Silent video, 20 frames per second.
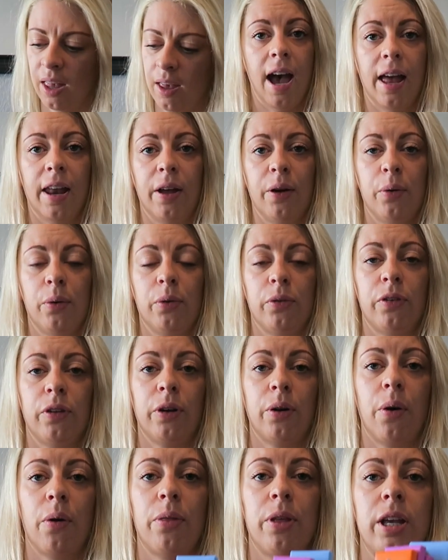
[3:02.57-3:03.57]
And I
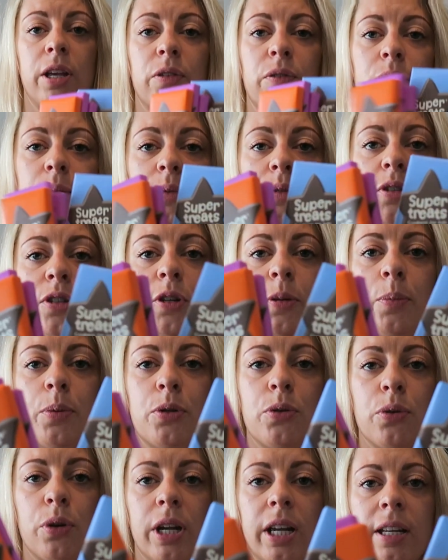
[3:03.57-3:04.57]
also got these from Super
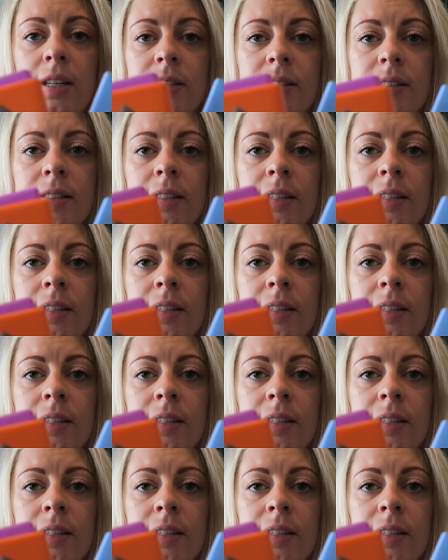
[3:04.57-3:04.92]
Treats,